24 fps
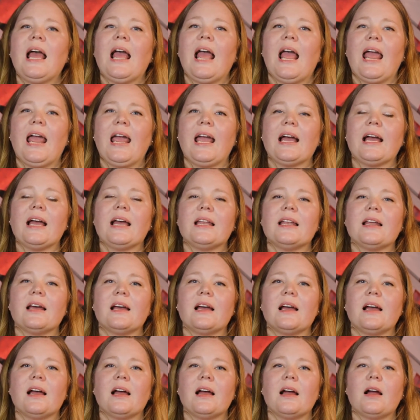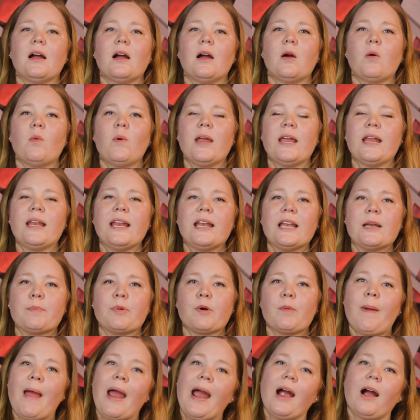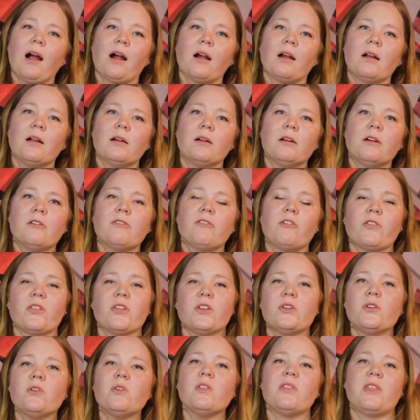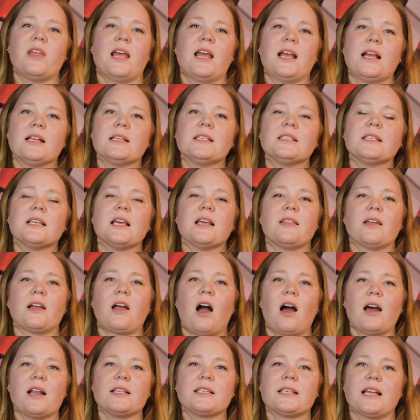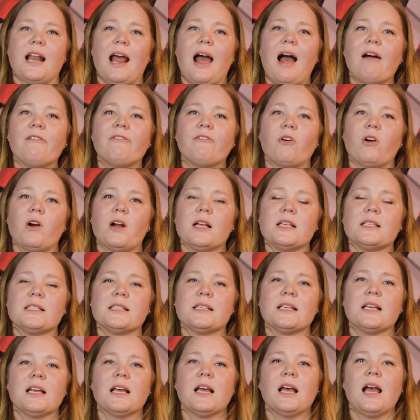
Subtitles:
and we need to prepare for the new things that God is going to have for us